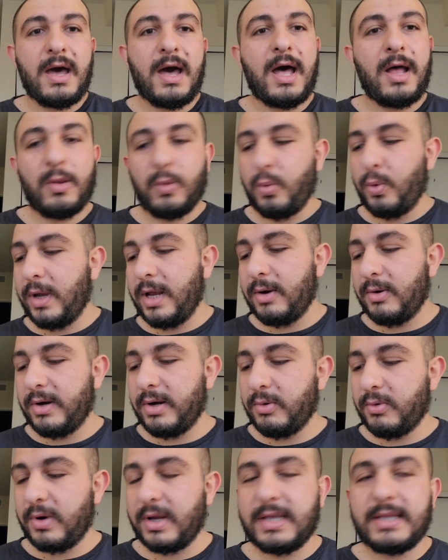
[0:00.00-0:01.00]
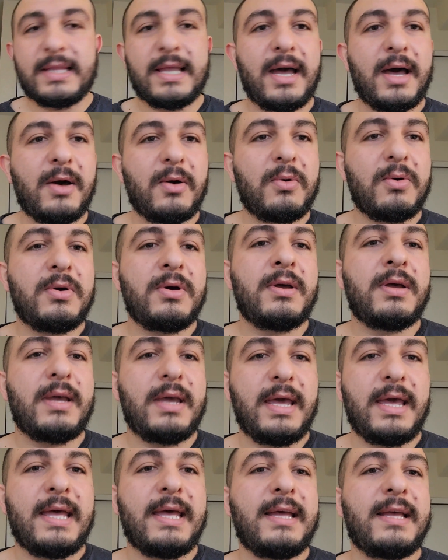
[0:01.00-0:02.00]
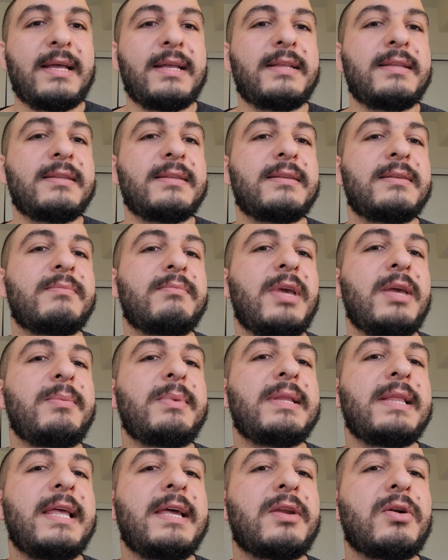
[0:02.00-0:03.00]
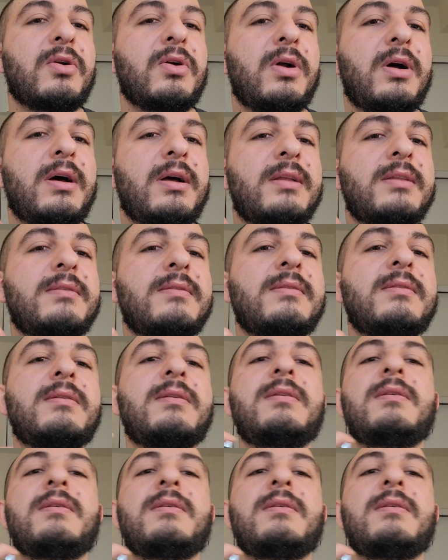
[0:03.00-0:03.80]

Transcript: I'll wear it right now, and maybe later on